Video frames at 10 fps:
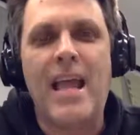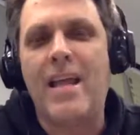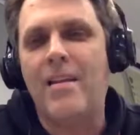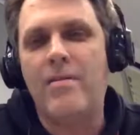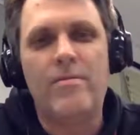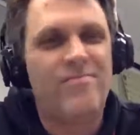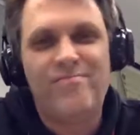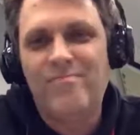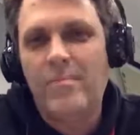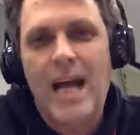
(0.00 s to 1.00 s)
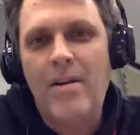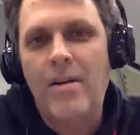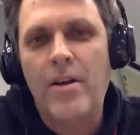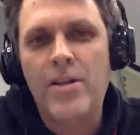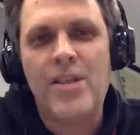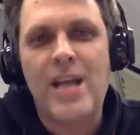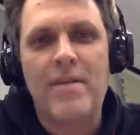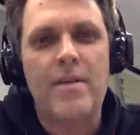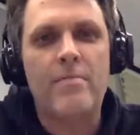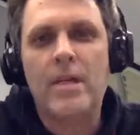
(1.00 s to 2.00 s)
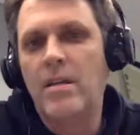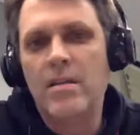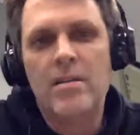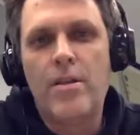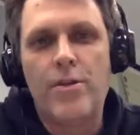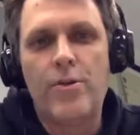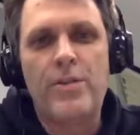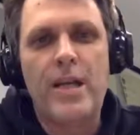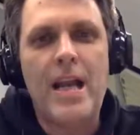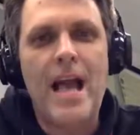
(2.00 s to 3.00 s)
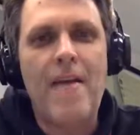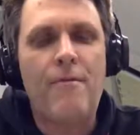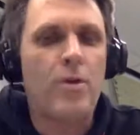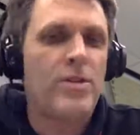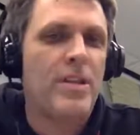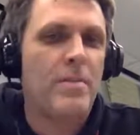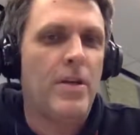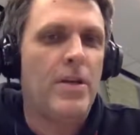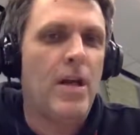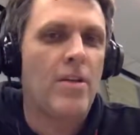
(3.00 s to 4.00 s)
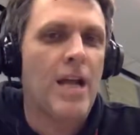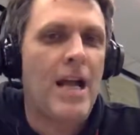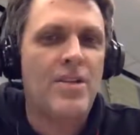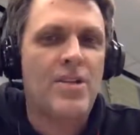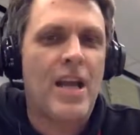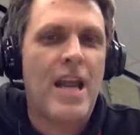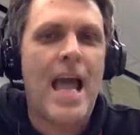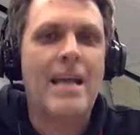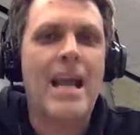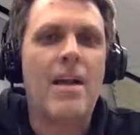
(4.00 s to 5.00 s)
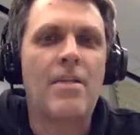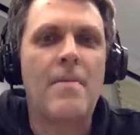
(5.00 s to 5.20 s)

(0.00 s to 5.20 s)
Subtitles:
And I don't know, you just have a $13.5, $14 million guy just kind of hanging out on the